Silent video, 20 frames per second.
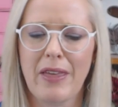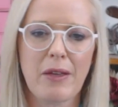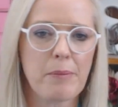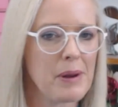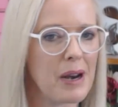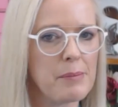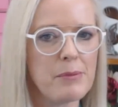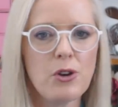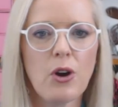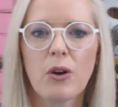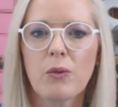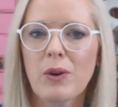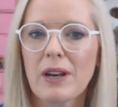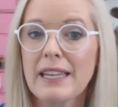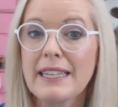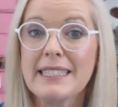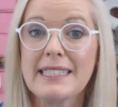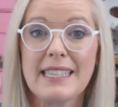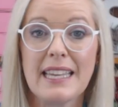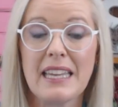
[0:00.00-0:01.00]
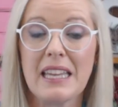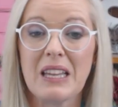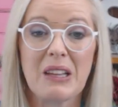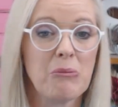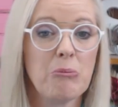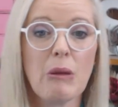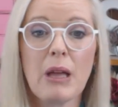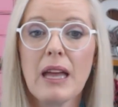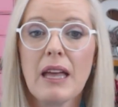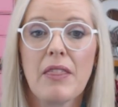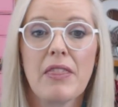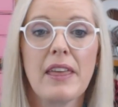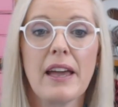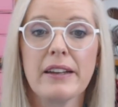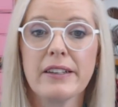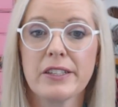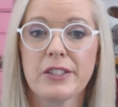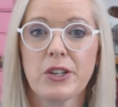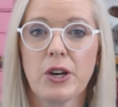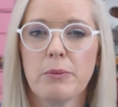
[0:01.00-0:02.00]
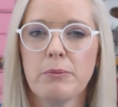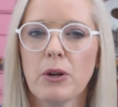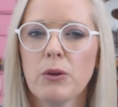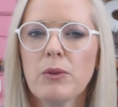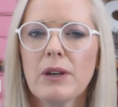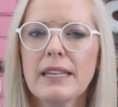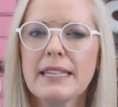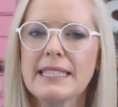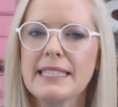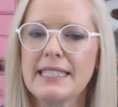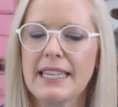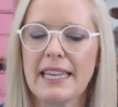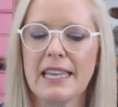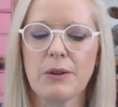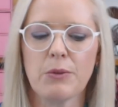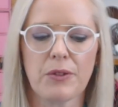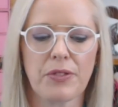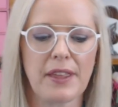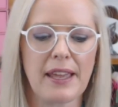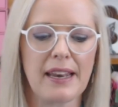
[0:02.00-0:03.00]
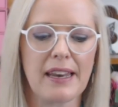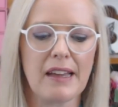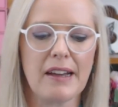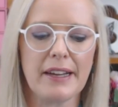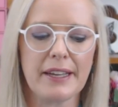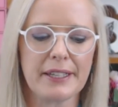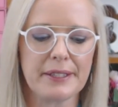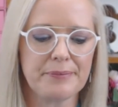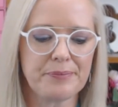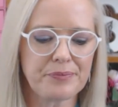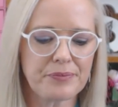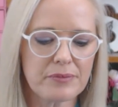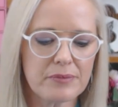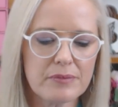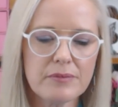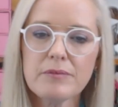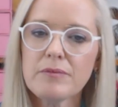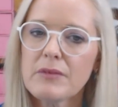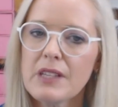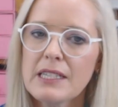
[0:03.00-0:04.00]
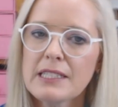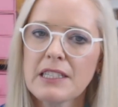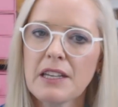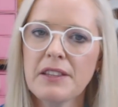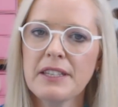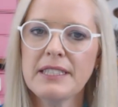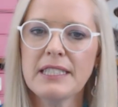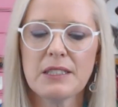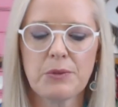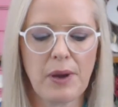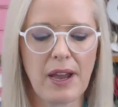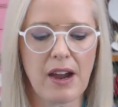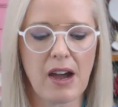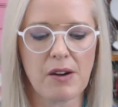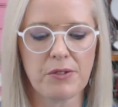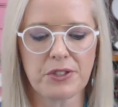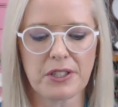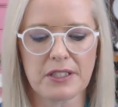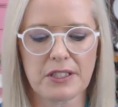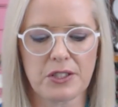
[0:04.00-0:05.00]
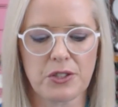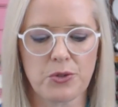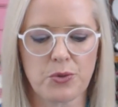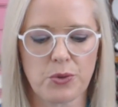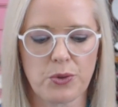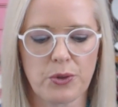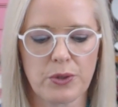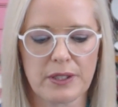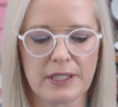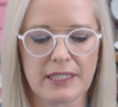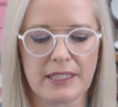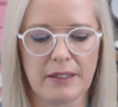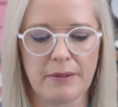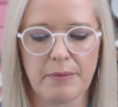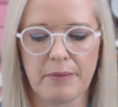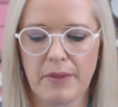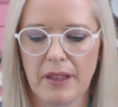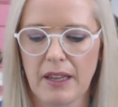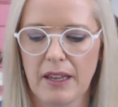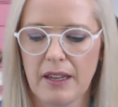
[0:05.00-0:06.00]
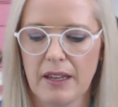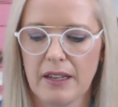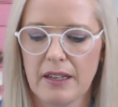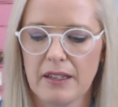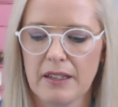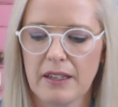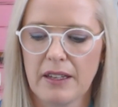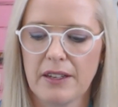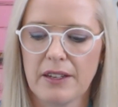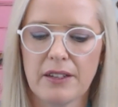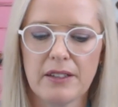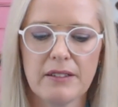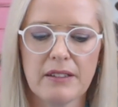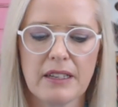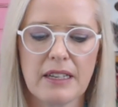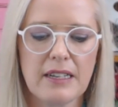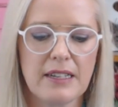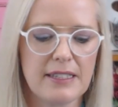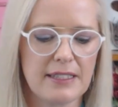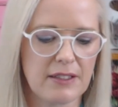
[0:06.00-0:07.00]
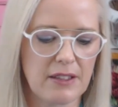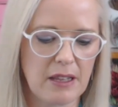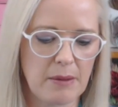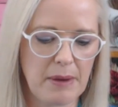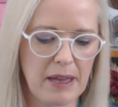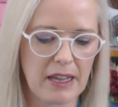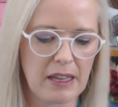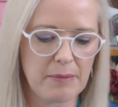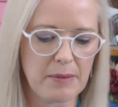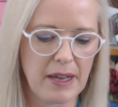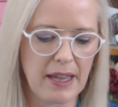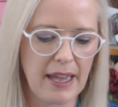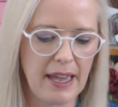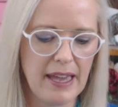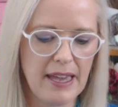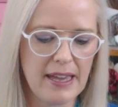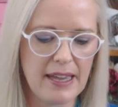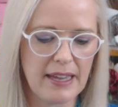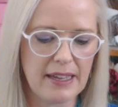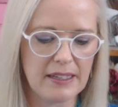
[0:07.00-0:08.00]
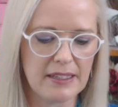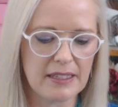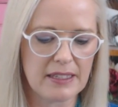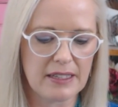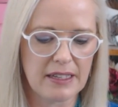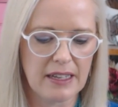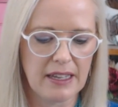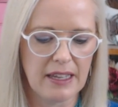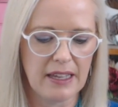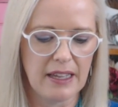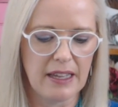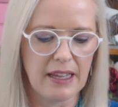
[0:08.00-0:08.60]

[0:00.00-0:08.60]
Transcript: than the other, but I'm not really seeing the undertone. I'm not really seeing what they're like. So this is where I'll just draw some, lines on the back of my hand.